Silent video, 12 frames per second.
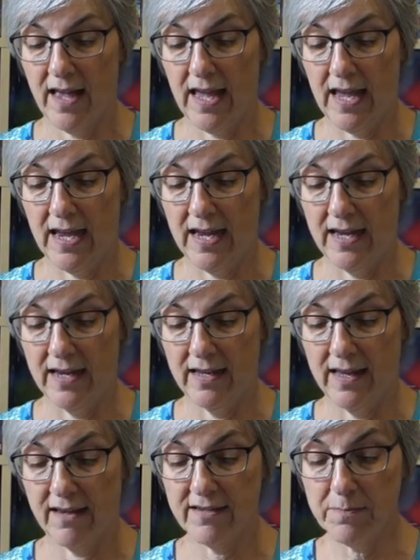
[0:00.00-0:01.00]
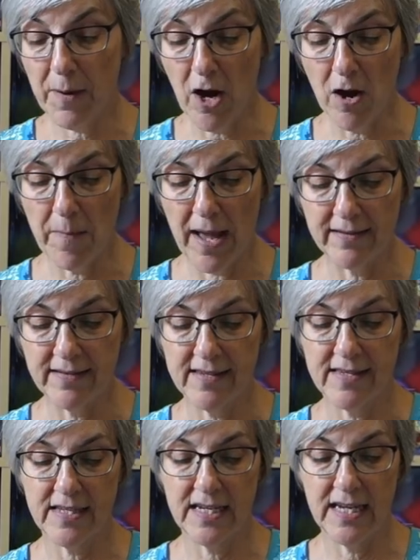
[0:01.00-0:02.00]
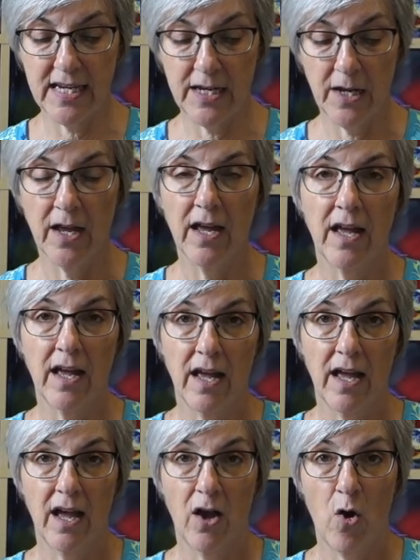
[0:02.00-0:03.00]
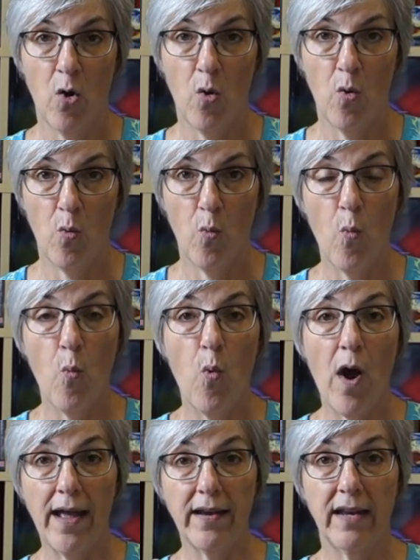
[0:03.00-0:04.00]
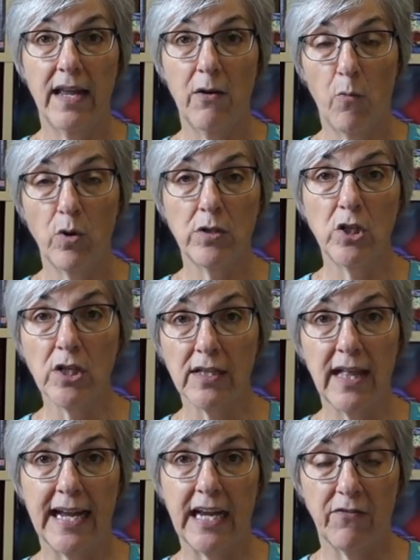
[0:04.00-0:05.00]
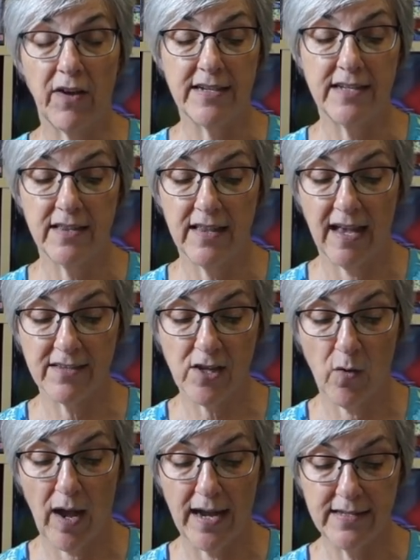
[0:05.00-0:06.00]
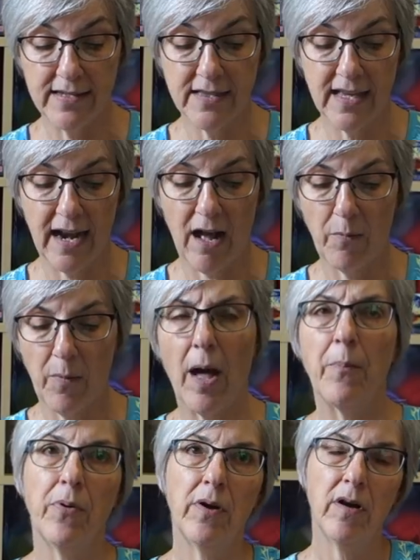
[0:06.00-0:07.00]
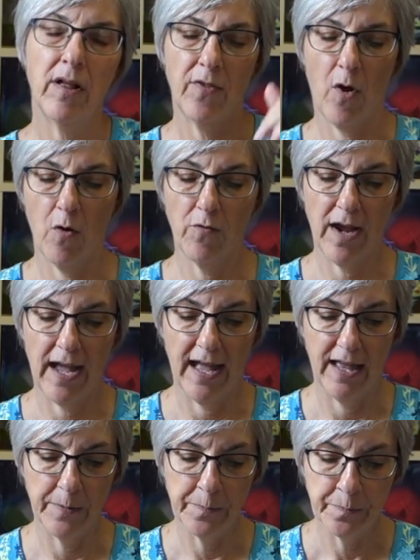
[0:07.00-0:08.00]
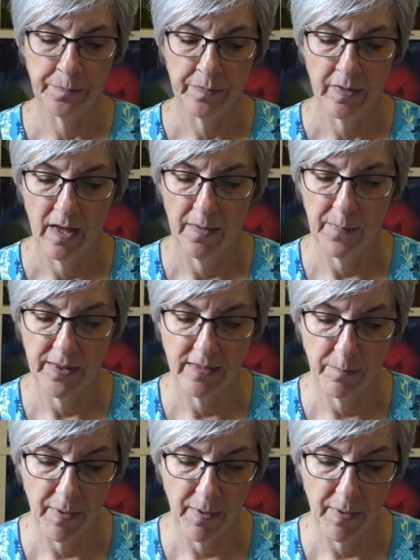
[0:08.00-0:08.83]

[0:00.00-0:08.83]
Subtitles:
a experiment to see what it would look like if I did that. So I did that. I'll put it on the overhead. But the